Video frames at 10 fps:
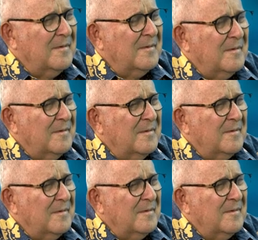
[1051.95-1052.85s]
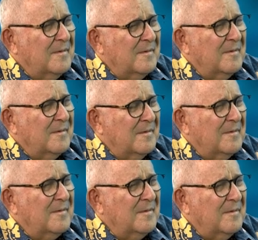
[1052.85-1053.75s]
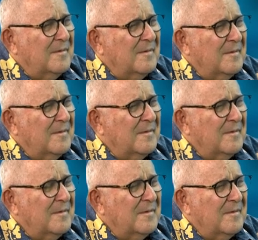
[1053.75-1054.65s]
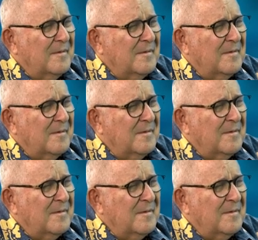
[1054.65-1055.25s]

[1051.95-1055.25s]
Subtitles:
This person isn't speaking.